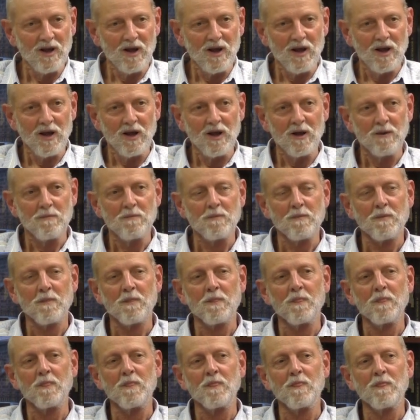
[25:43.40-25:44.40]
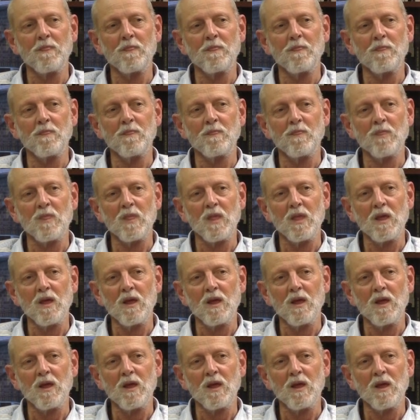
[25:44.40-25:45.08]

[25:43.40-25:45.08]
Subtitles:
(no one is talking)